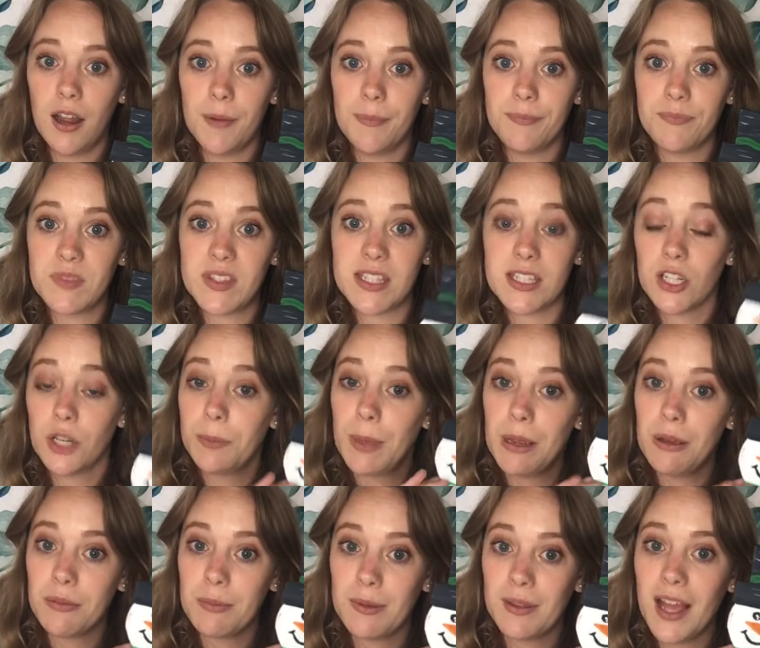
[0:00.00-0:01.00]
still paint
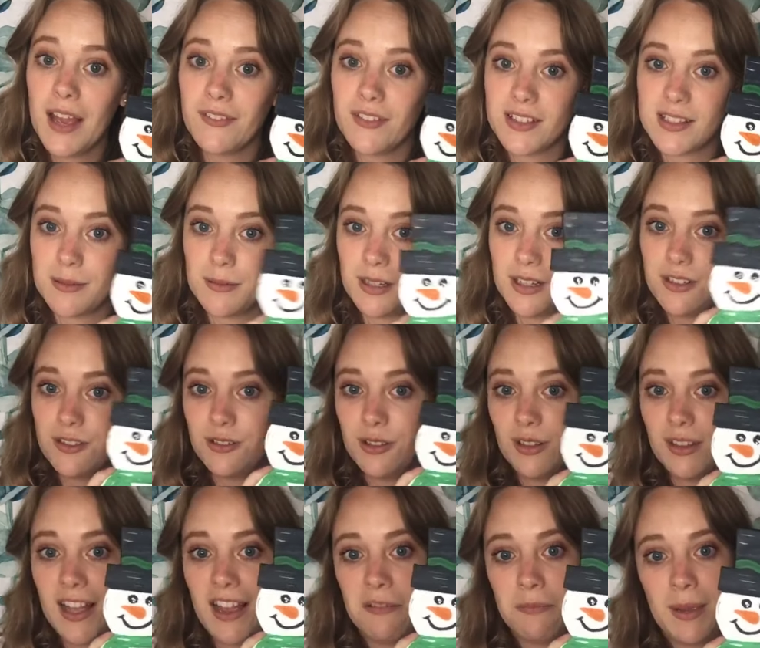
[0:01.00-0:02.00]
with me live, because I'm going to do a
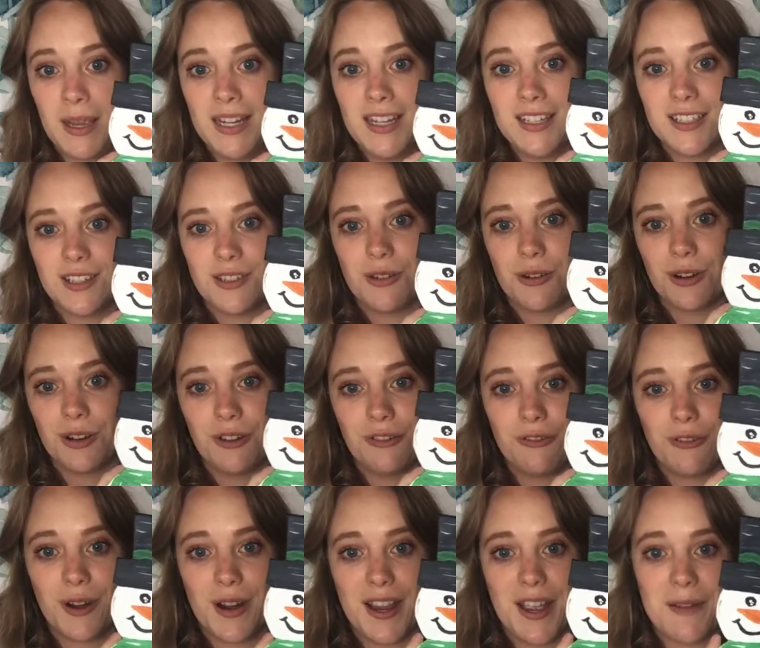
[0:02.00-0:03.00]
live painting tutorial
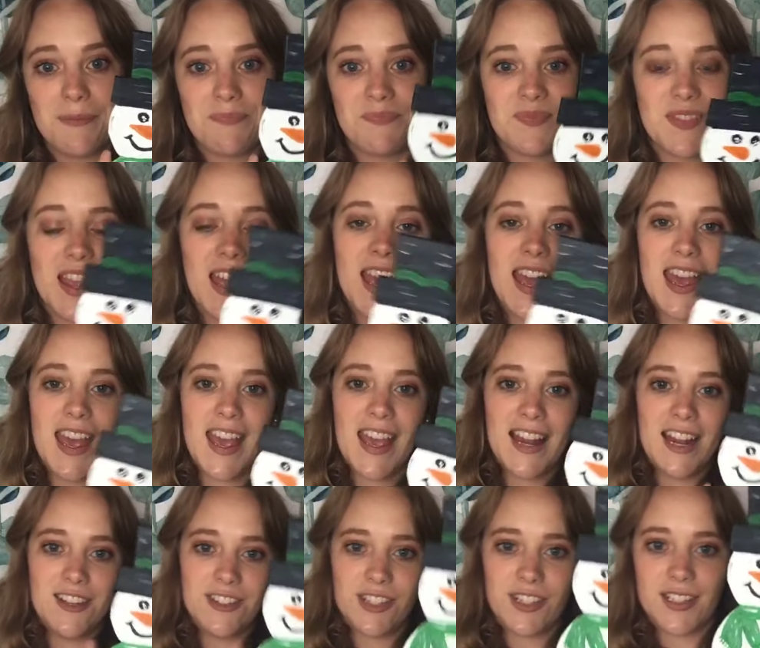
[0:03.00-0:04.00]
for him. And
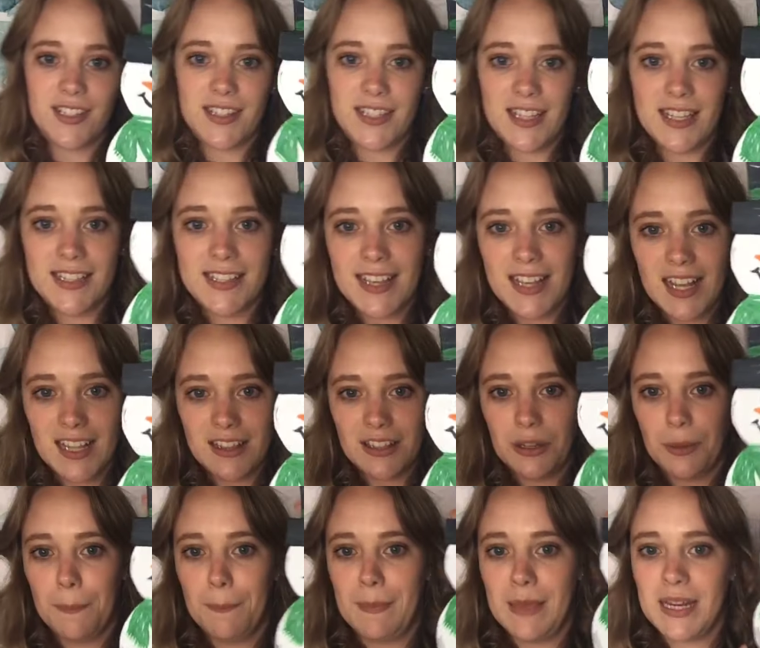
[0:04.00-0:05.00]
as you can see, he's like a little
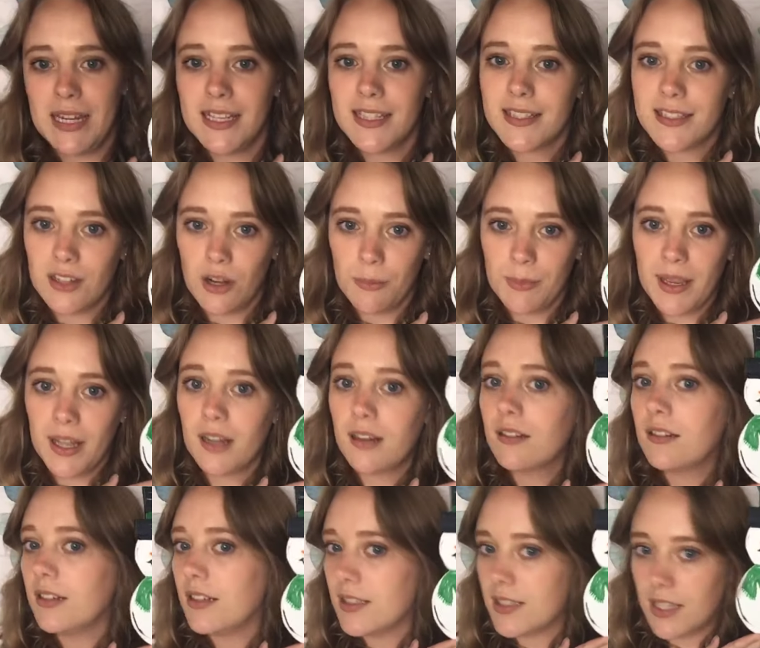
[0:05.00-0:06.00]
mini snowman.
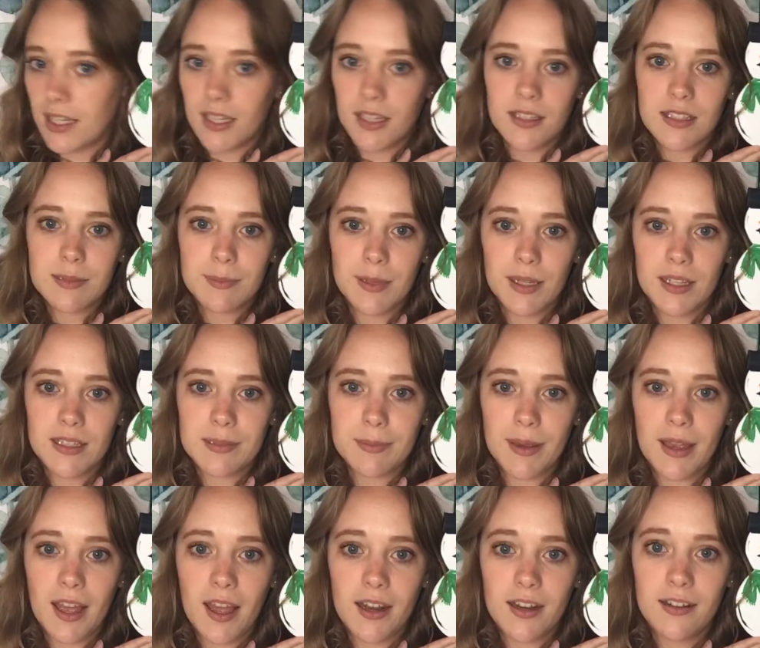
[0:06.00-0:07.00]
He's like as big as my
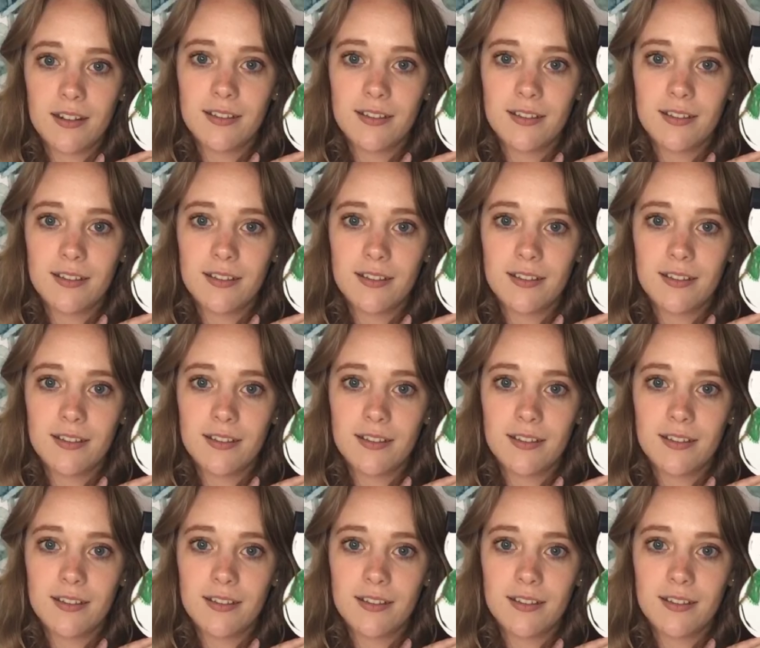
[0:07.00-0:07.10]
head.